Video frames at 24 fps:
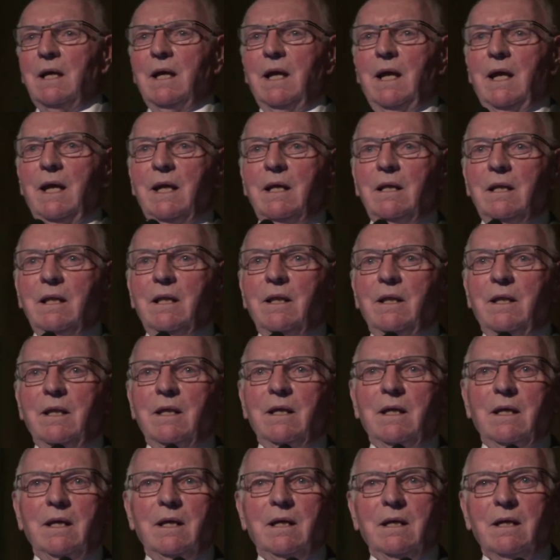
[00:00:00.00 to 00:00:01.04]
in
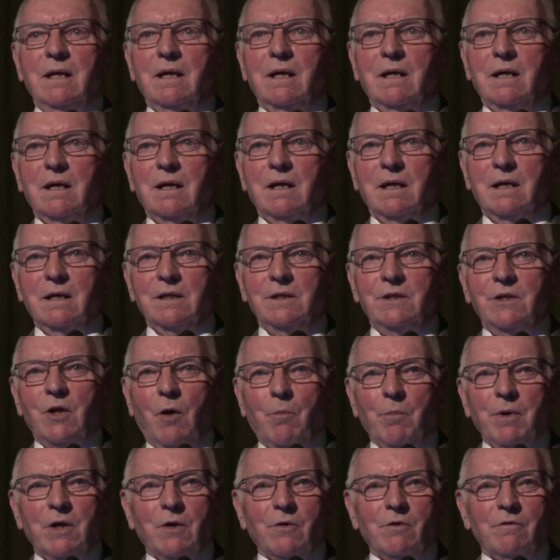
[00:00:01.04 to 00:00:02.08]
the
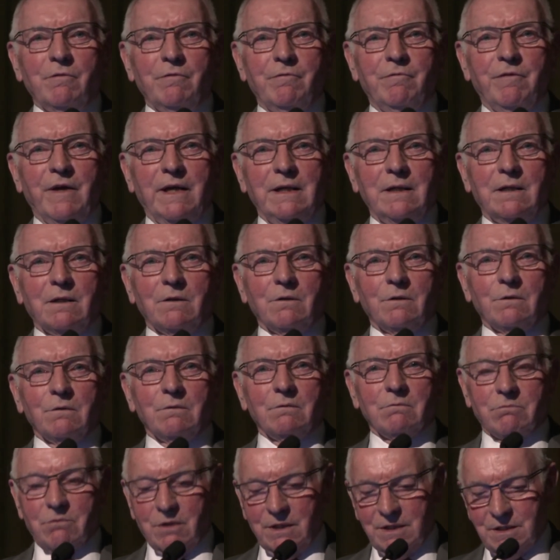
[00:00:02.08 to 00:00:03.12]
nominal fatal
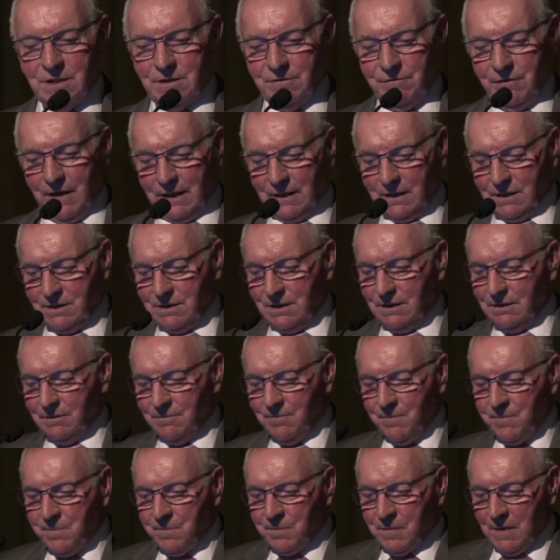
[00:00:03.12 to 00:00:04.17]
risk factor.
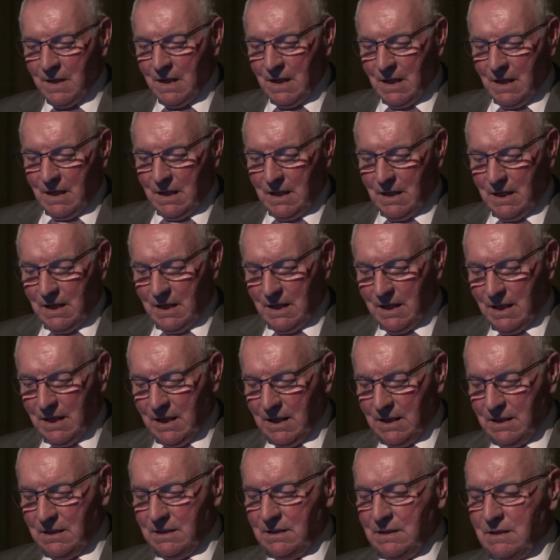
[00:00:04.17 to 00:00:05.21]

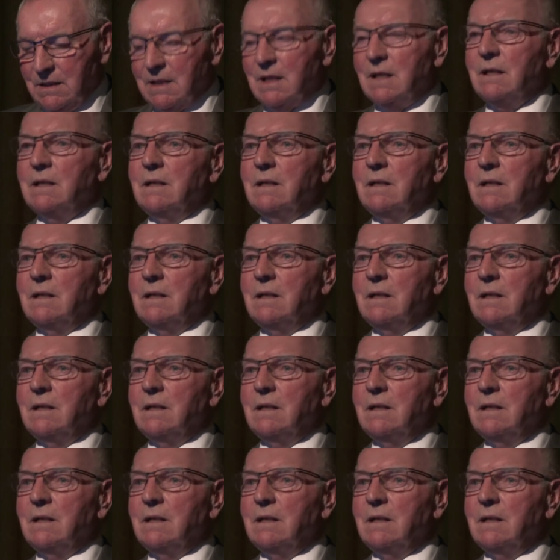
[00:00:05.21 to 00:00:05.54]
And